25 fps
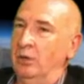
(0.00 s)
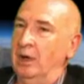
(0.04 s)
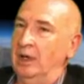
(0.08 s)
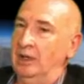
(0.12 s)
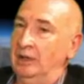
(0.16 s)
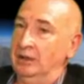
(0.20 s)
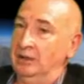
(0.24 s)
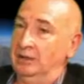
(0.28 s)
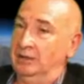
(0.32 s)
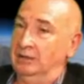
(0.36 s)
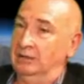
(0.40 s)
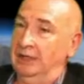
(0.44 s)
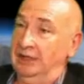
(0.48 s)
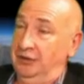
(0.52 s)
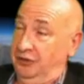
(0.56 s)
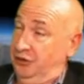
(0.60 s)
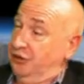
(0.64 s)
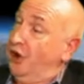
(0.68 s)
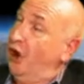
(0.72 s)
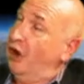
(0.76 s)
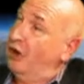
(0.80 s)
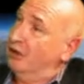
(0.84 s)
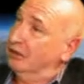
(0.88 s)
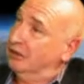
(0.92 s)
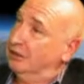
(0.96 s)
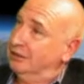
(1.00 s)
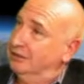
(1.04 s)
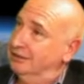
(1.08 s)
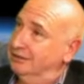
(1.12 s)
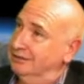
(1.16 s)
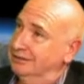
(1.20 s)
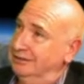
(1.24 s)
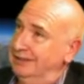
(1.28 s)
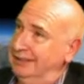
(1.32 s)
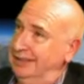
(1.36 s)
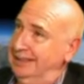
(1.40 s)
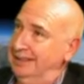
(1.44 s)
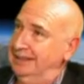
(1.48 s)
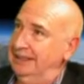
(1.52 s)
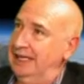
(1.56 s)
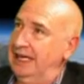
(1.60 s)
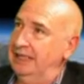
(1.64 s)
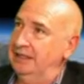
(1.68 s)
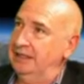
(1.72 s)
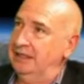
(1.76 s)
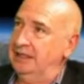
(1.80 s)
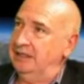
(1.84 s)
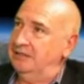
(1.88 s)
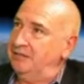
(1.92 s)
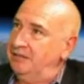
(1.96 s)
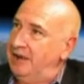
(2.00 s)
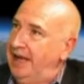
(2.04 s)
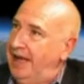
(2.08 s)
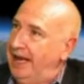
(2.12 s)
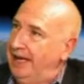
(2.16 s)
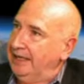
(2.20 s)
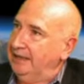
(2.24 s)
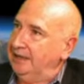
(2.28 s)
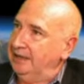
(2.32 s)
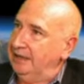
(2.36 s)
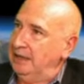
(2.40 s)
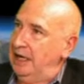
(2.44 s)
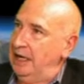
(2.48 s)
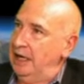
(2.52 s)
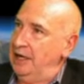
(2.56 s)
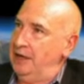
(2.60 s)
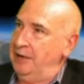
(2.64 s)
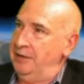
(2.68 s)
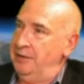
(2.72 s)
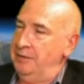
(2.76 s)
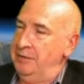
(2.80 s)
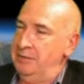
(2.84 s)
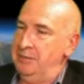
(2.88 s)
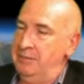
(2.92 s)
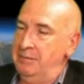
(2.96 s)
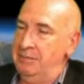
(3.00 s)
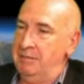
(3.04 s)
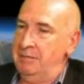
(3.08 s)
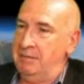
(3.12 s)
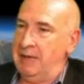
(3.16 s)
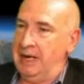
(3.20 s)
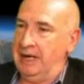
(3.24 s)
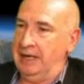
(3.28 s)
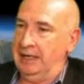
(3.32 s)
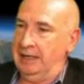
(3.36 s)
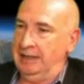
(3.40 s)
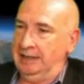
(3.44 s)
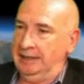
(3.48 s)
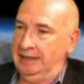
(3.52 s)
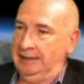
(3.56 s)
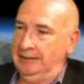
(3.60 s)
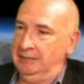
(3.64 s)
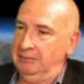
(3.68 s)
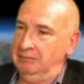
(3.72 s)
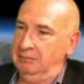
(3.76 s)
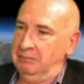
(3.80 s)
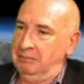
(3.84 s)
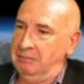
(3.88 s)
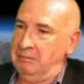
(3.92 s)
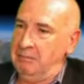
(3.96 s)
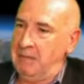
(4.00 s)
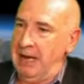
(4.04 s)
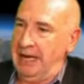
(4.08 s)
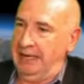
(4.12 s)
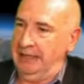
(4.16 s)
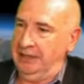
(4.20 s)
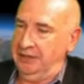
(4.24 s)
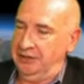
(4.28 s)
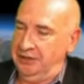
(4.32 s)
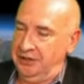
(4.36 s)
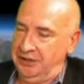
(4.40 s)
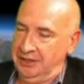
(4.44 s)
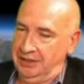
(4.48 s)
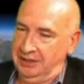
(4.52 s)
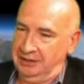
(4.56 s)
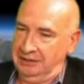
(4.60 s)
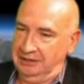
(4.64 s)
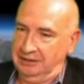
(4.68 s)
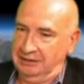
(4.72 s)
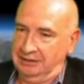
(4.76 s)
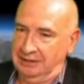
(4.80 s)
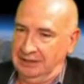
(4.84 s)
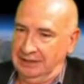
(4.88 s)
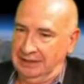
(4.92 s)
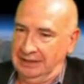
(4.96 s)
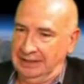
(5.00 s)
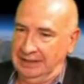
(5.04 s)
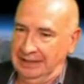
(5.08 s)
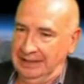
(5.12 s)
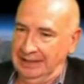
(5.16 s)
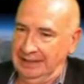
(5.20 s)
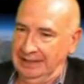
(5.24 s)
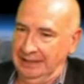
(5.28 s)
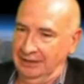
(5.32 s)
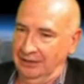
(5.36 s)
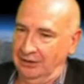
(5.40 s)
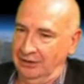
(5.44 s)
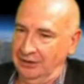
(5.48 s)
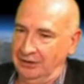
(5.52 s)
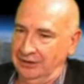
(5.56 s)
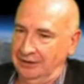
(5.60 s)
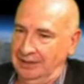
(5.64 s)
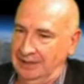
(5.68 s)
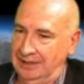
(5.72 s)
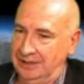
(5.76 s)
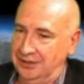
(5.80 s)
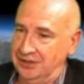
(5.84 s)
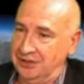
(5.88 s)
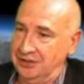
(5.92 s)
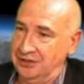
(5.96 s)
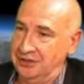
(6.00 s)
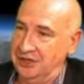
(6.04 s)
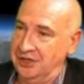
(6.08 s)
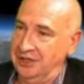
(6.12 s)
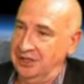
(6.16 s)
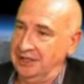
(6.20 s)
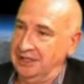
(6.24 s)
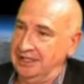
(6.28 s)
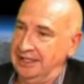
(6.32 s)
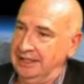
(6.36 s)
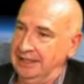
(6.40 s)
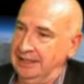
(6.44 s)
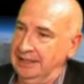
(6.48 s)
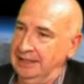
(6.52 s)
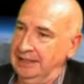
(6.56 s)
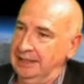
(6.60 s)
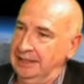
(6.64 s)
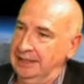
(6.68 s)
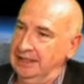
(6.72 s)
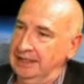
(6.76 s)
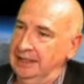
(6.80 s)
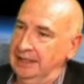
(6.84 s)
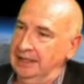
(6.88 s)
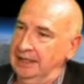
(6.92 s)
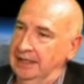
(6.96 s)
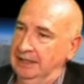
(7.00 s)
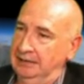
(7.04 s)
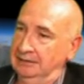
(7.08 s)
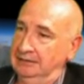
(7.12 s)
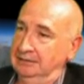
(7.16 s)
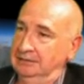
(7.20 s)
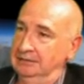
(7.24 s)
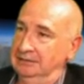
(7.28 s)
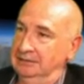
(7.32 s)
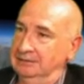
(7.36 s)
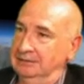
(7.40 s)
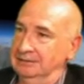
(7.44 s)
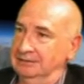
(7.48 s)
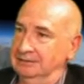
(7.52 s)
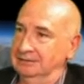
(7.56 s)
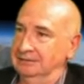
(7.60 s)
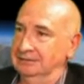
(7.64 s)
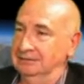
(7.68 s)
Well, it shocked. It had the effect. My manager clearly looked disconcerted and,